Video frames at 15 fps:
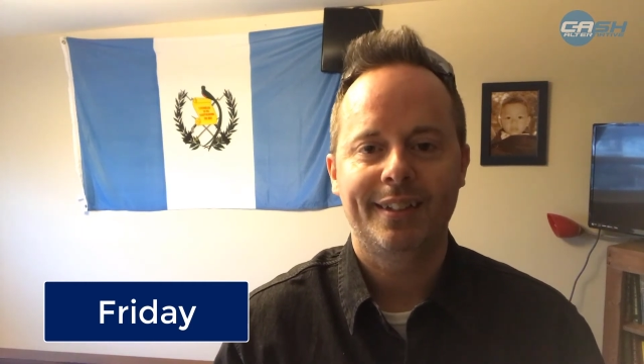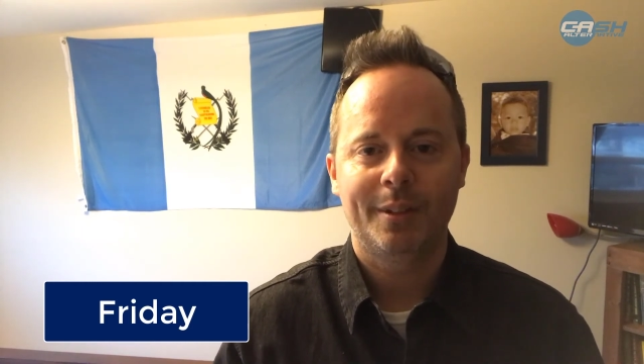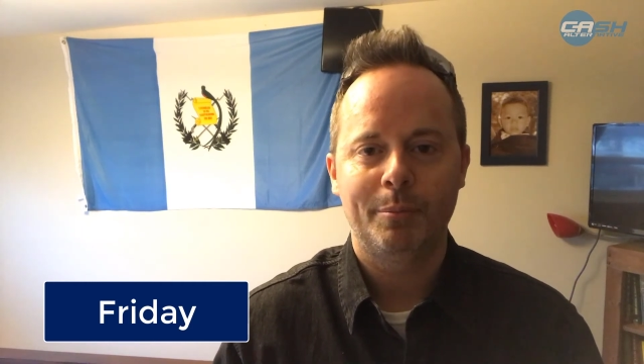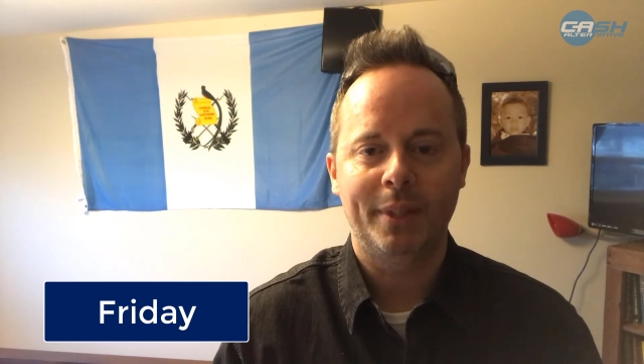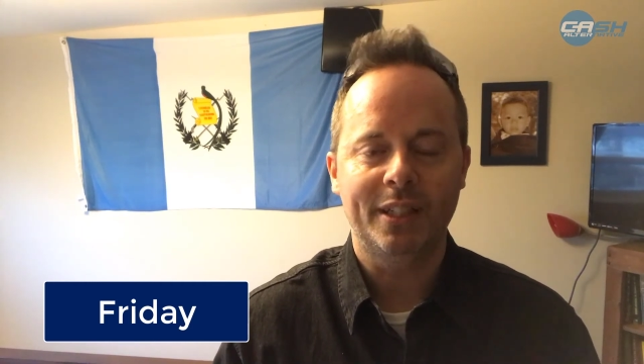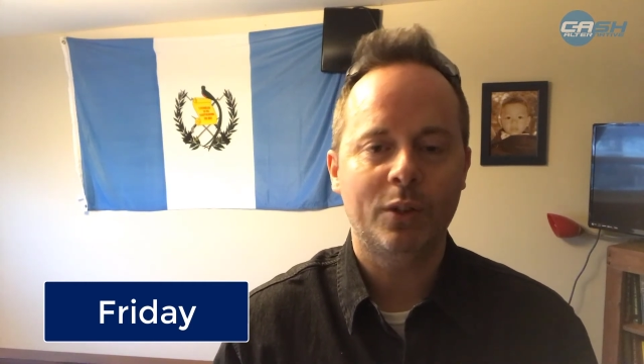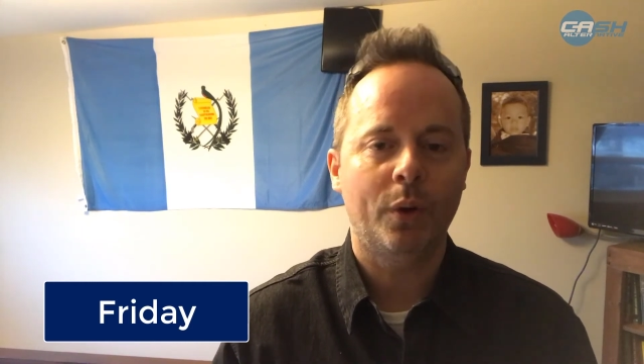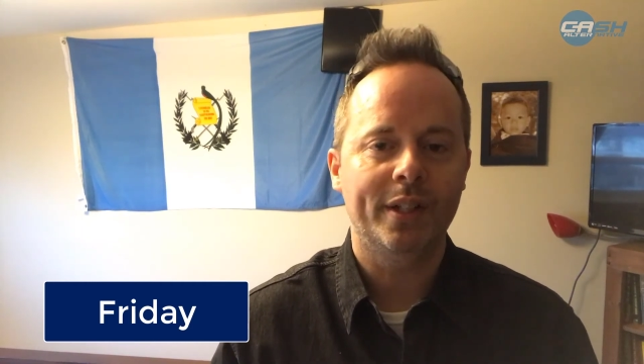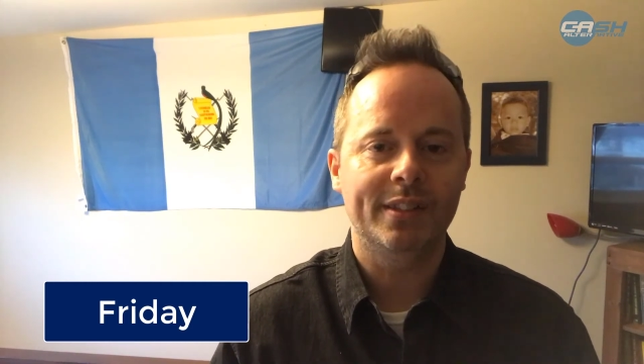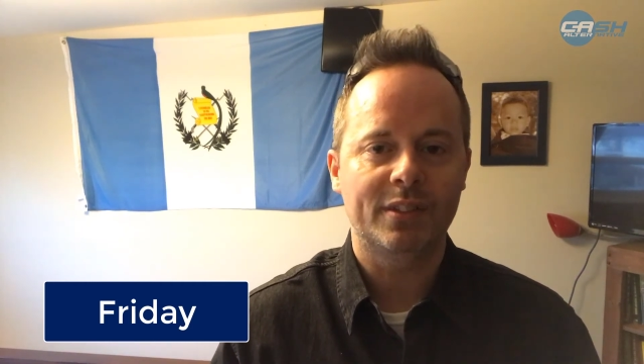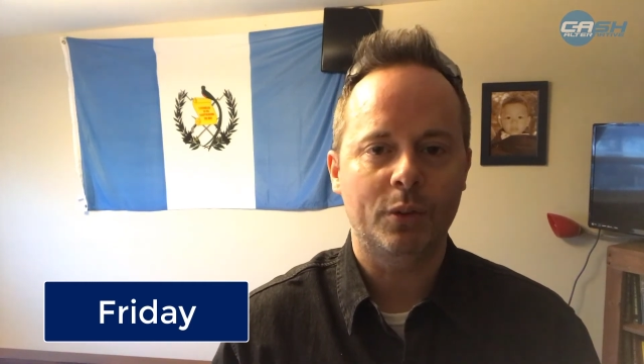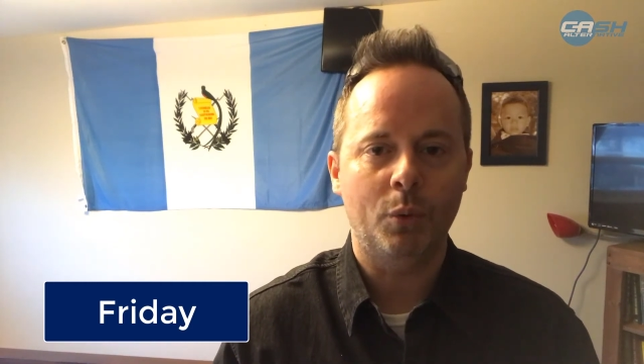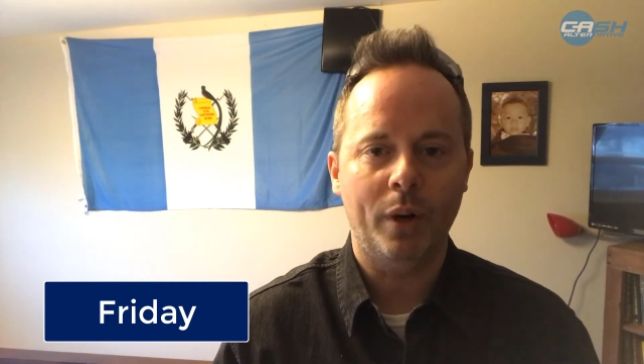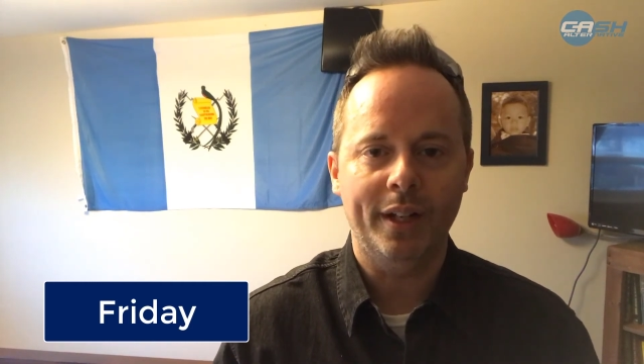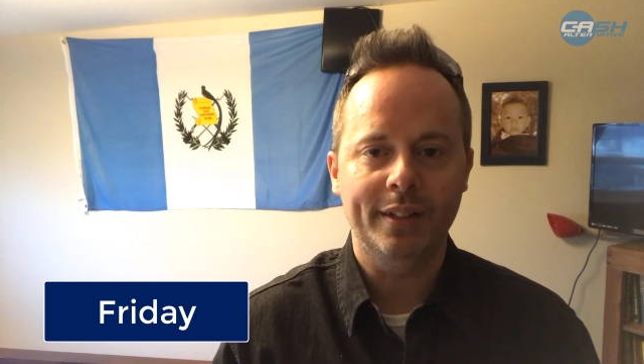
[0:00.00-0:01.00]
Bitcoin's
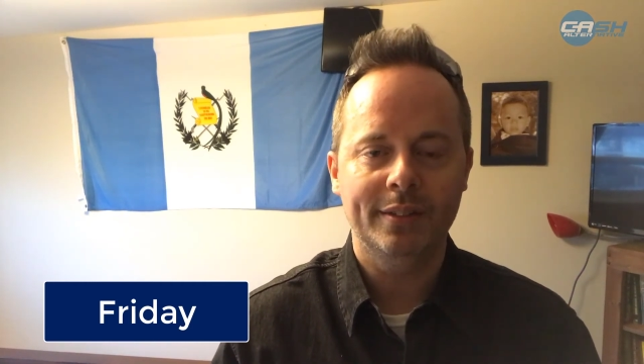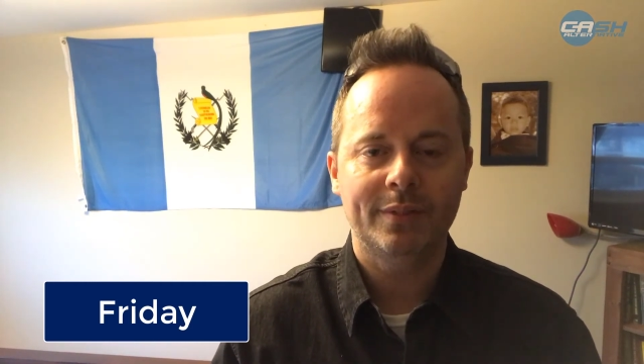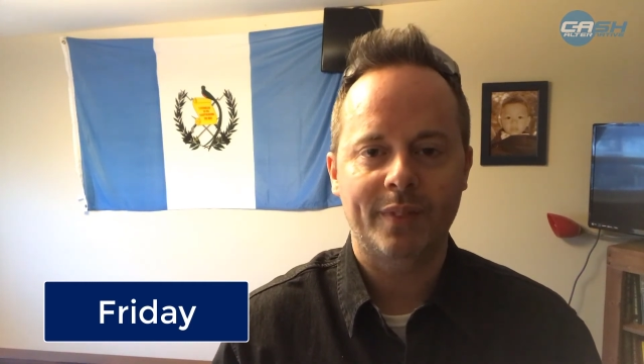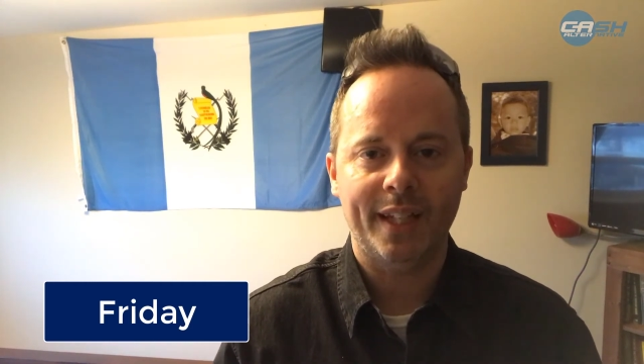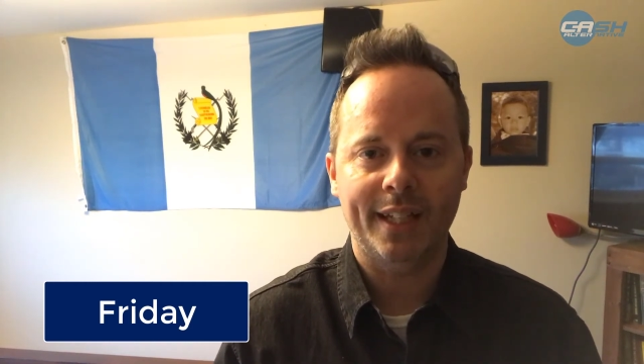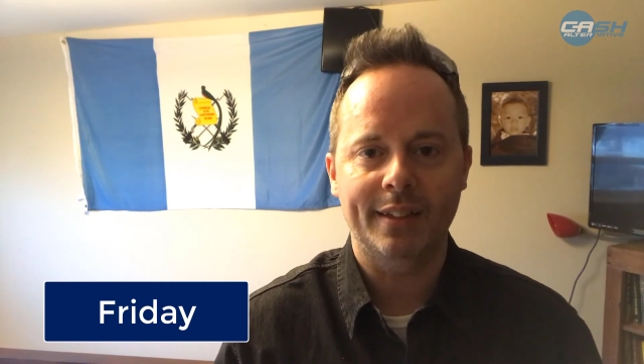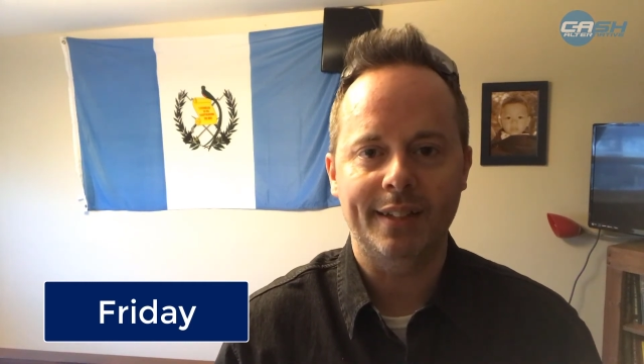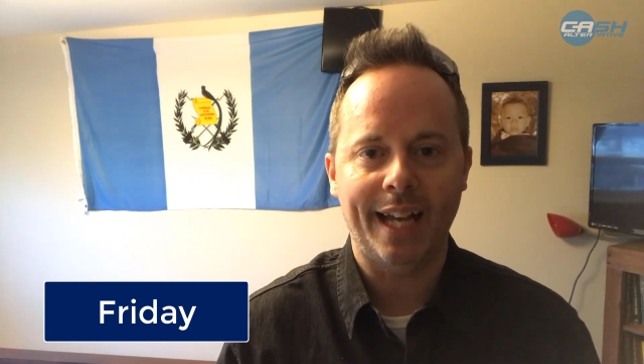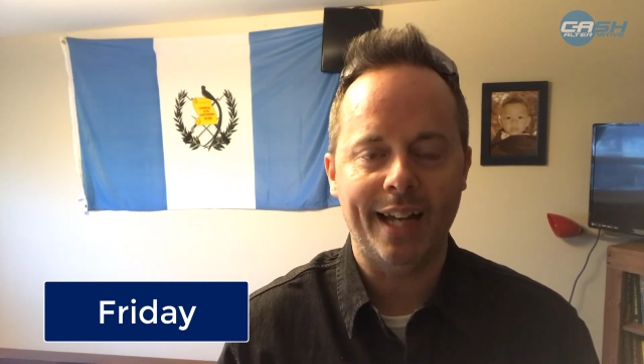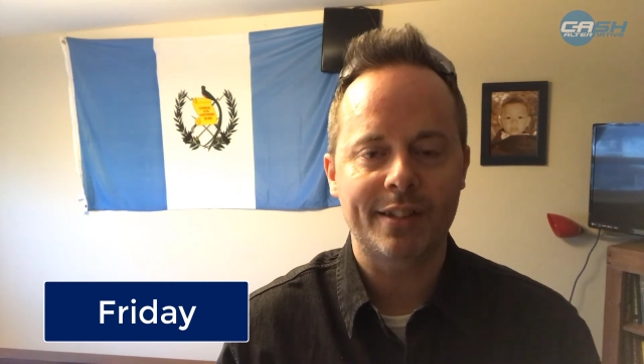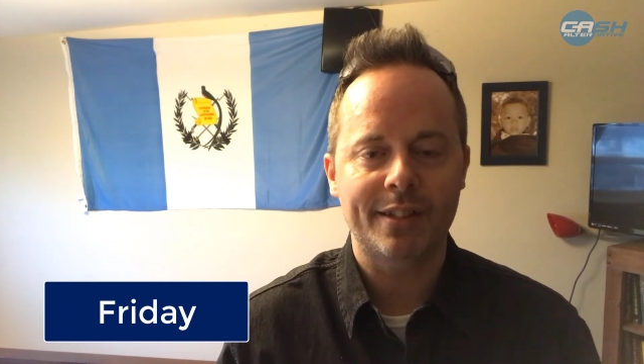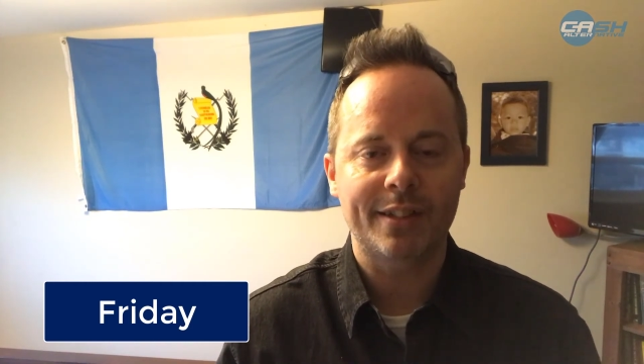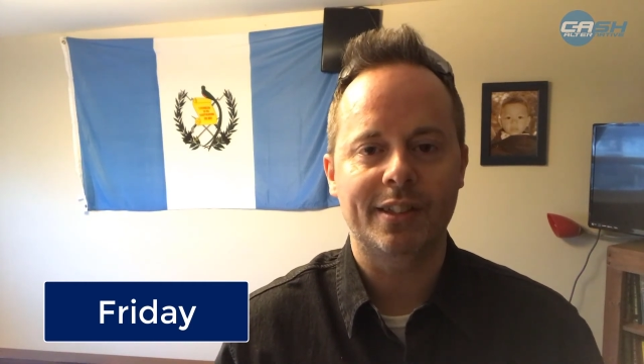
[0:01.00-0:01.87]
a 1, and Dash